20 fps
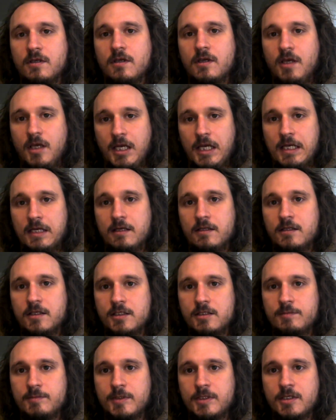and
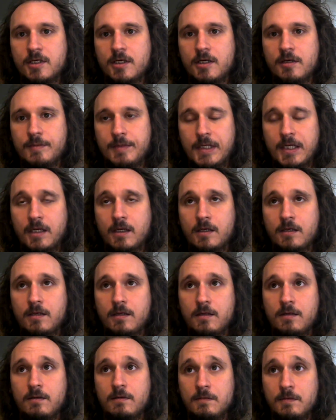this becoming
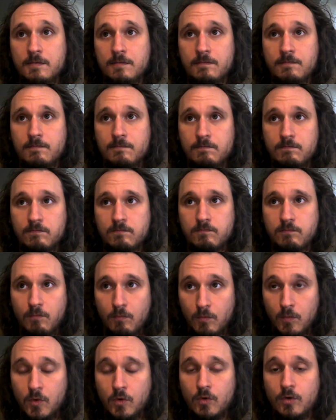
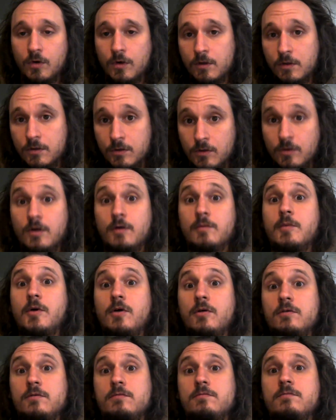more normal.